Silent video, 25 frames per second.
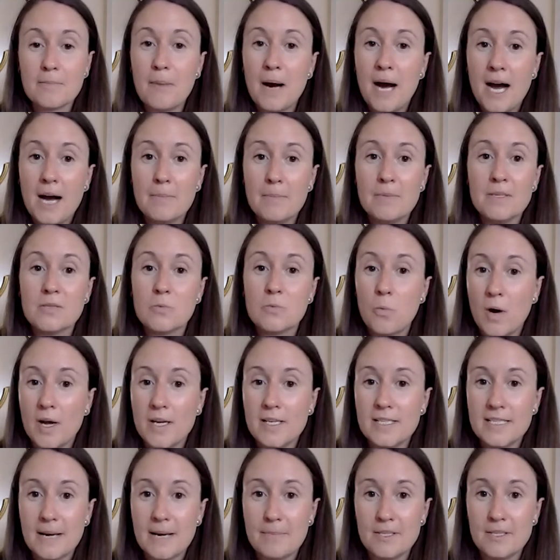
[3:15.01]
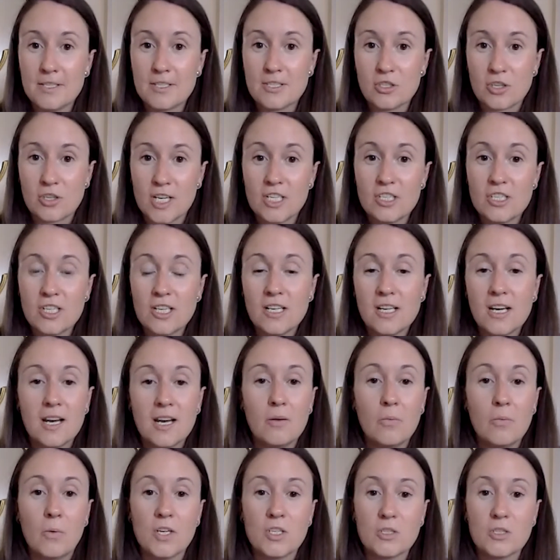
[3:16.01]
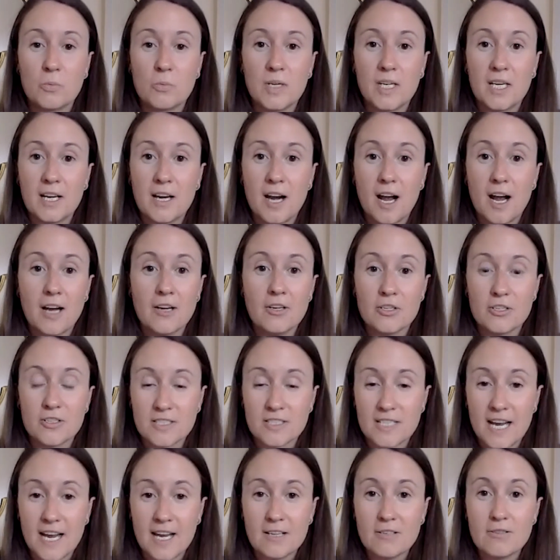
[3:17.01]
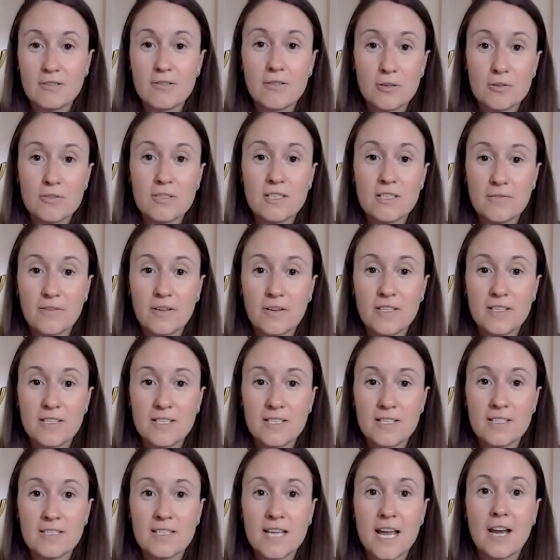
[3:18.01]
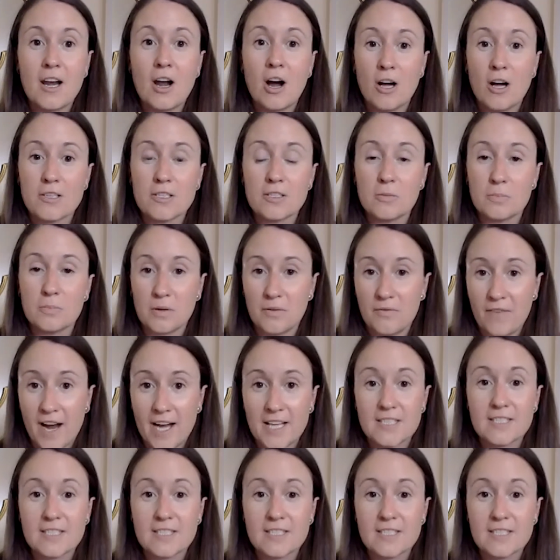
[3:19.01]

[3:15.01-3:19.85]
POM is one demonstration in which we can understand those differences and also provide